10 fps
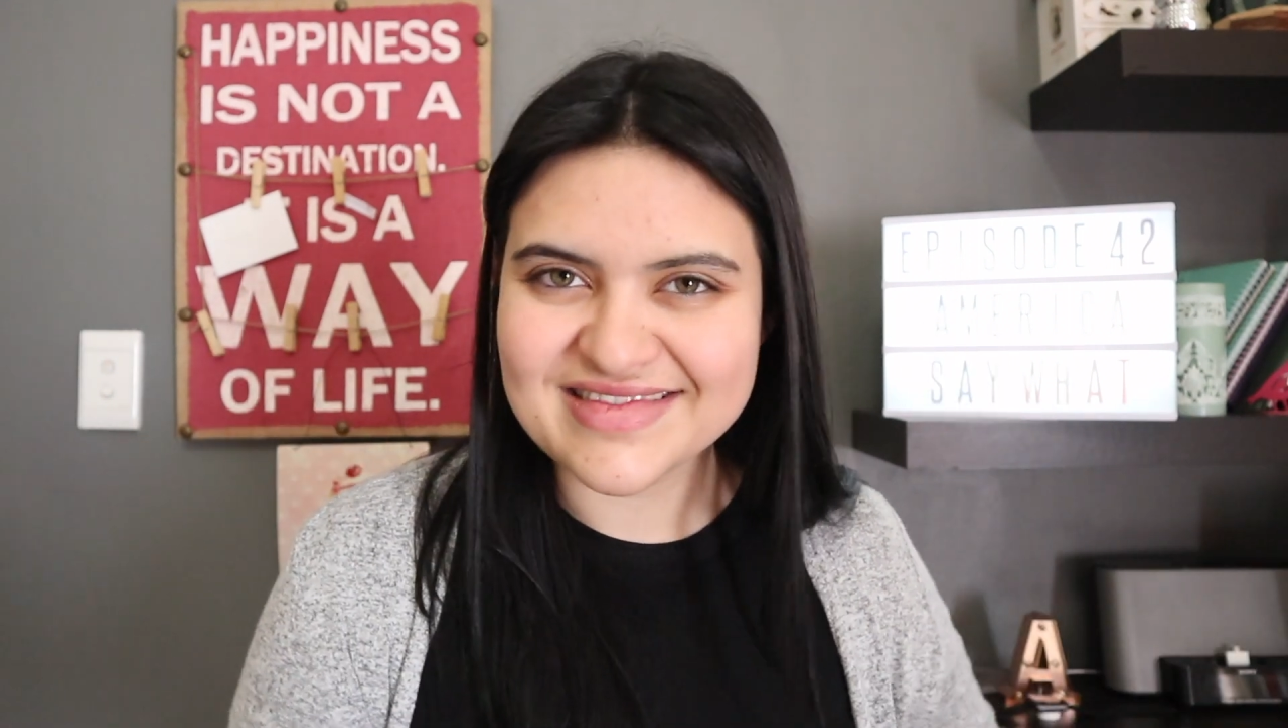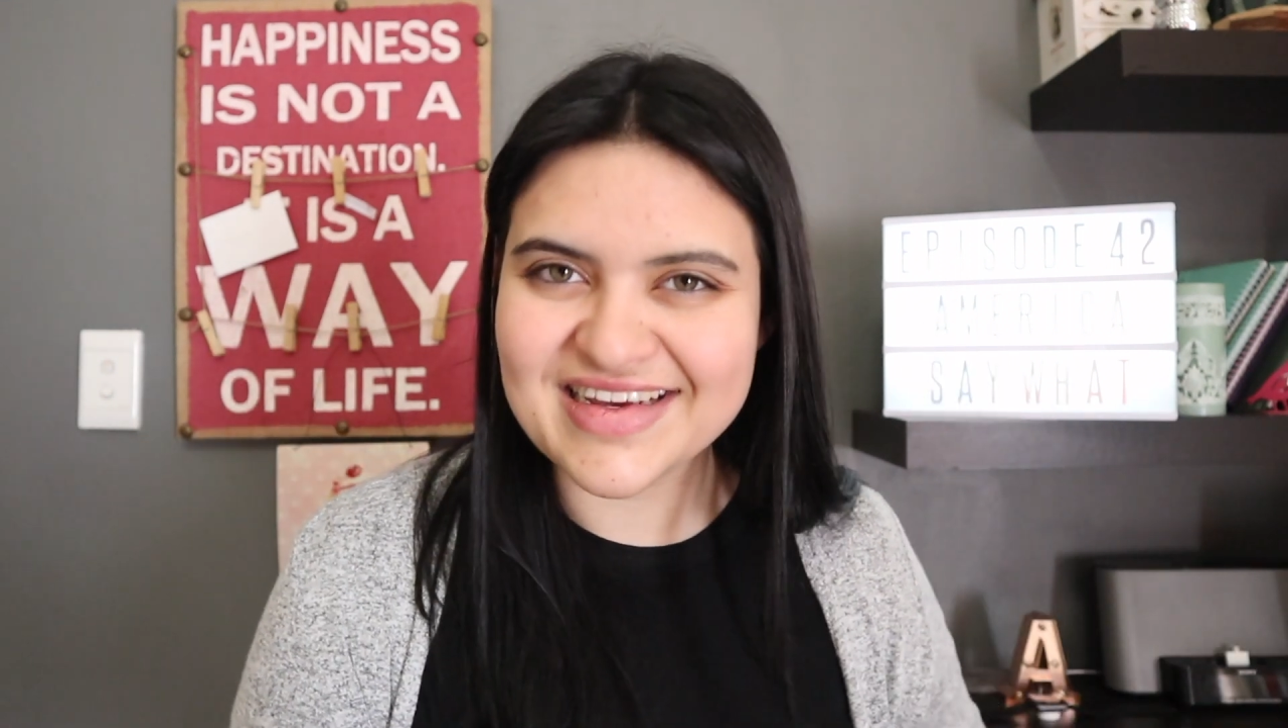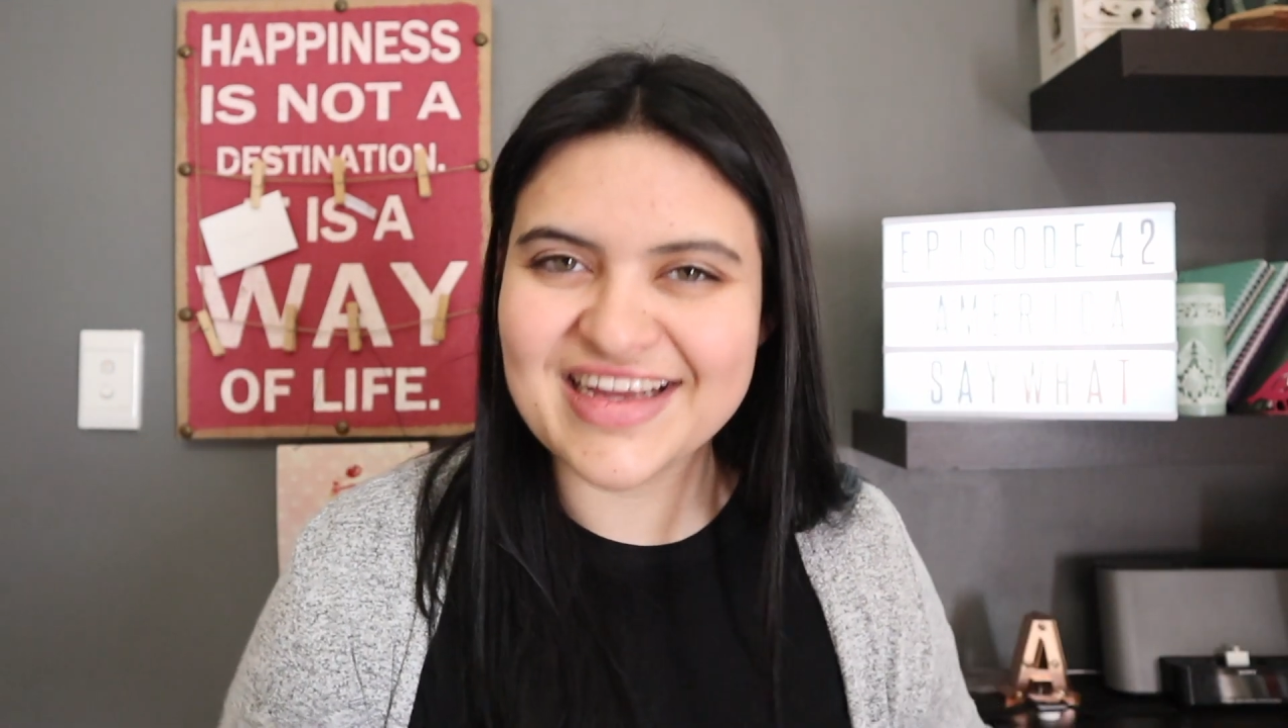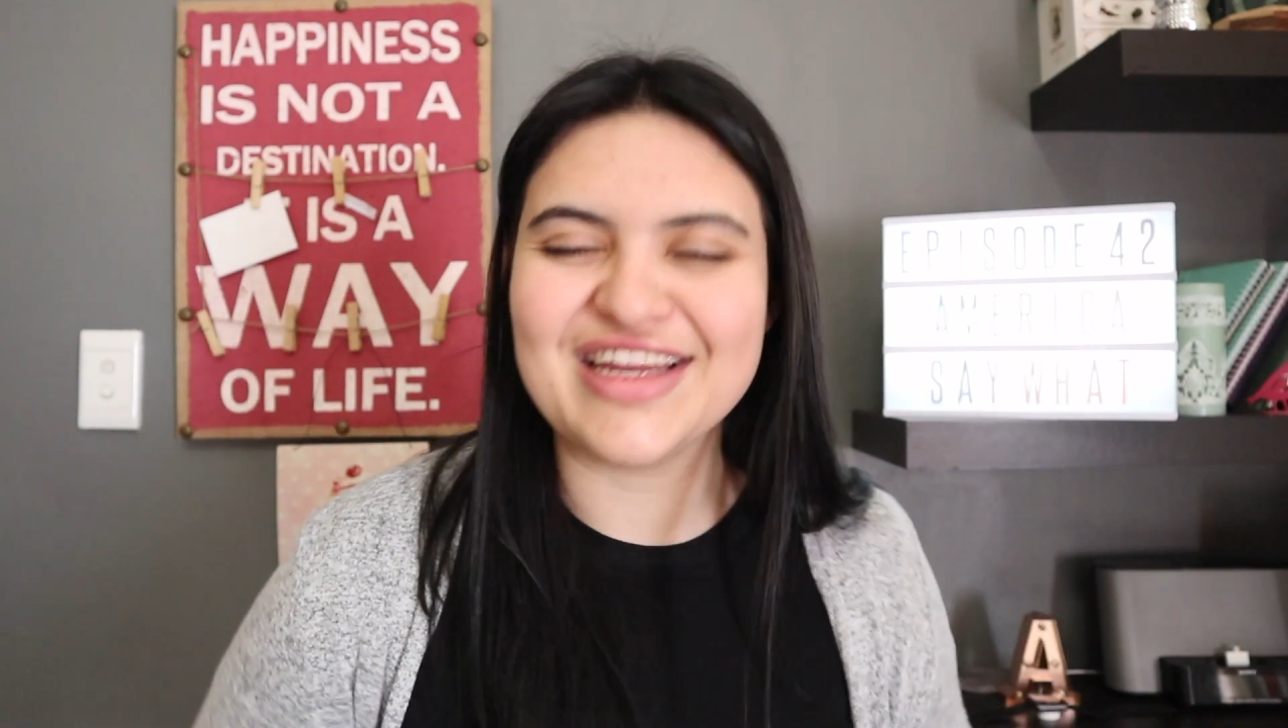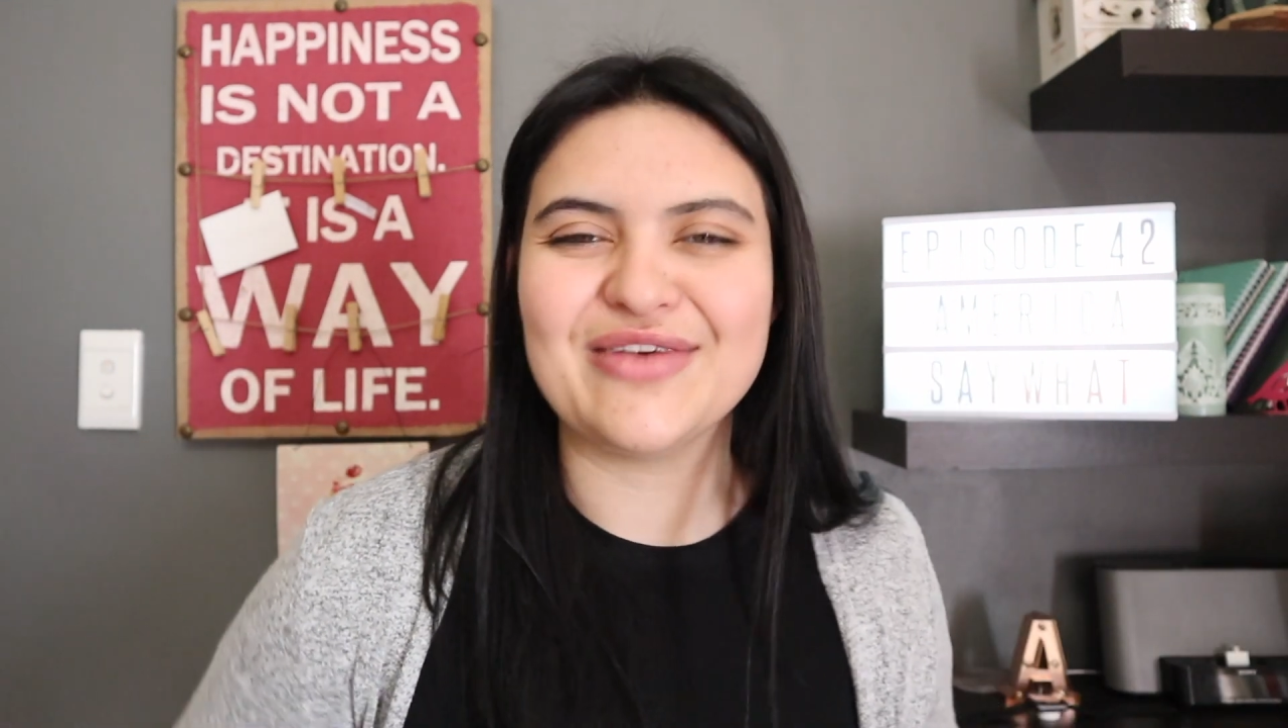
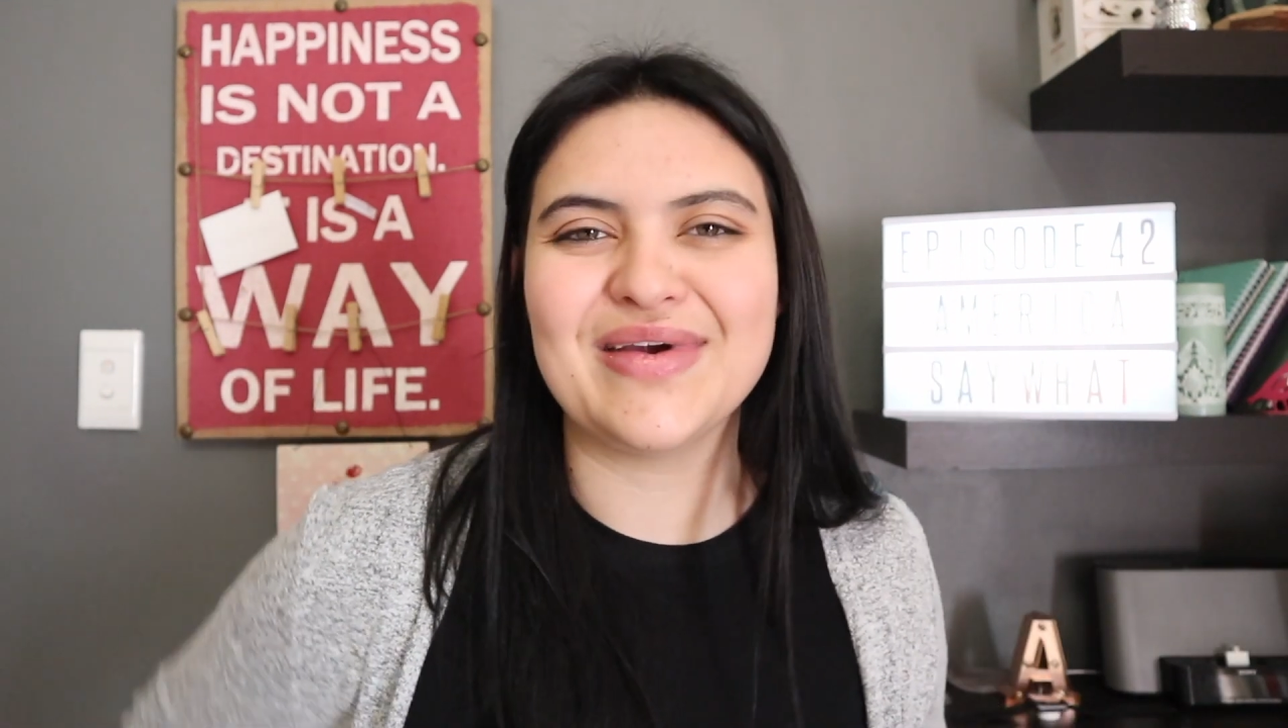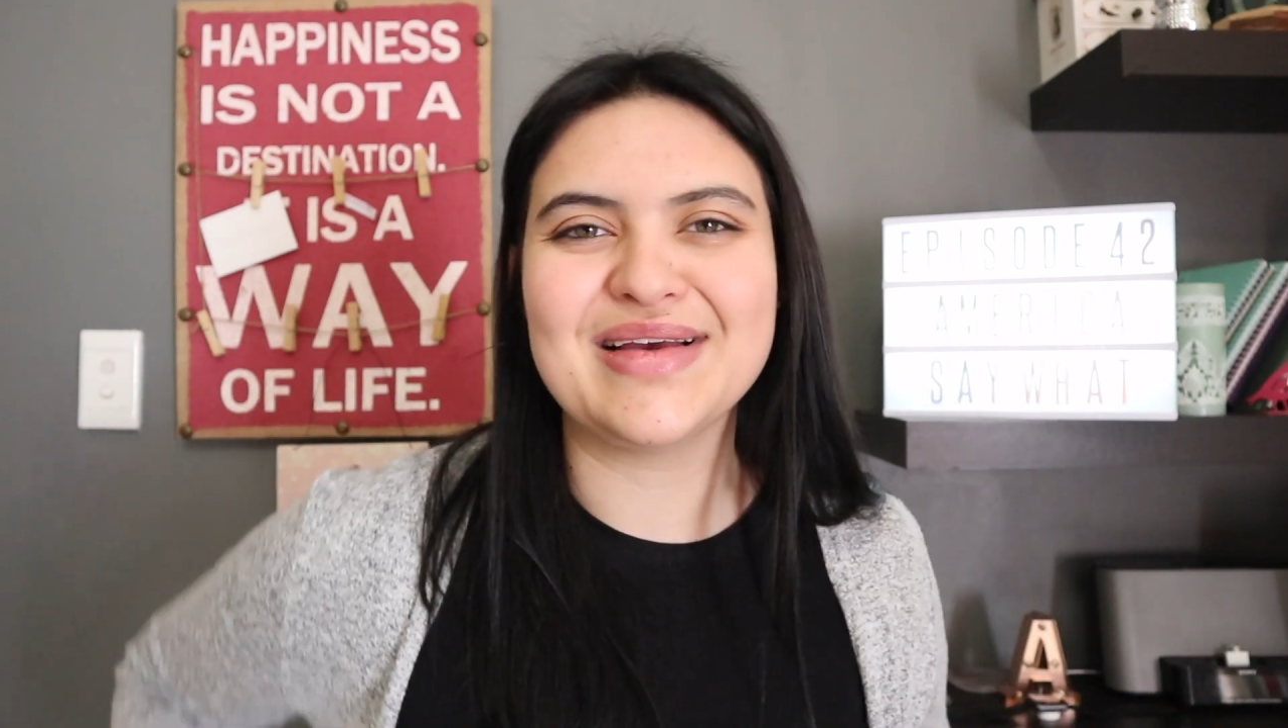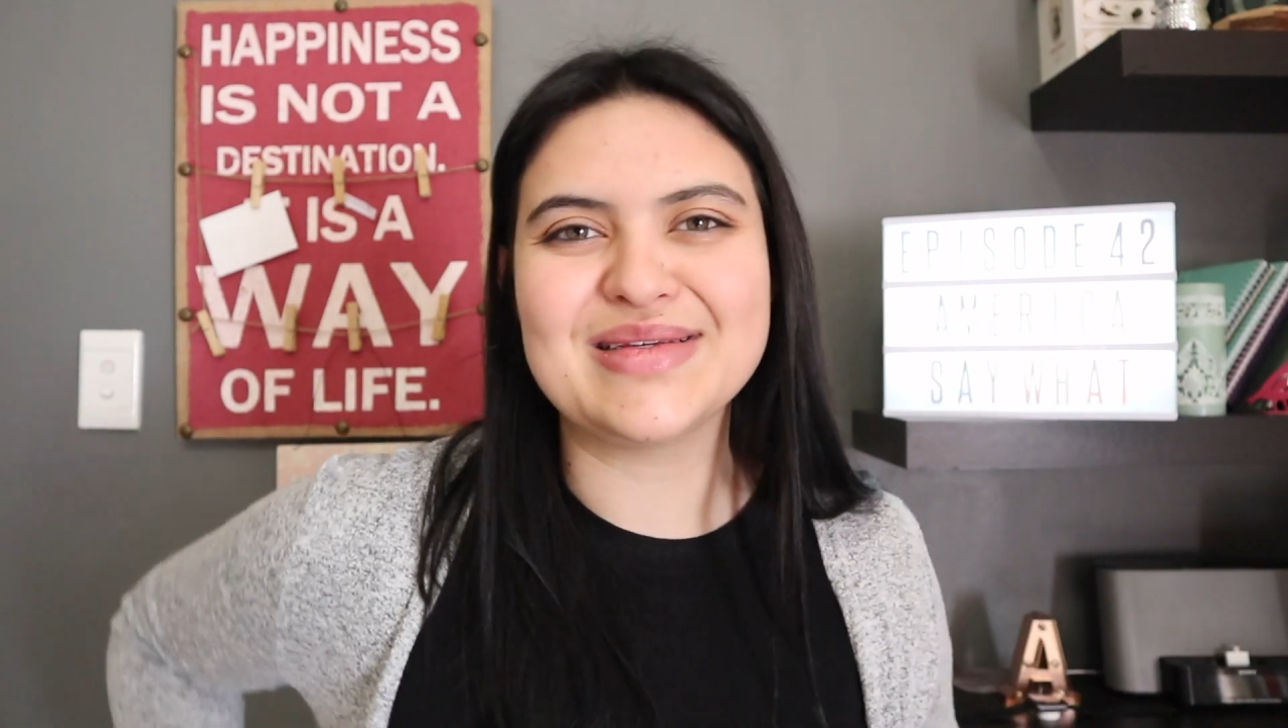Anyway.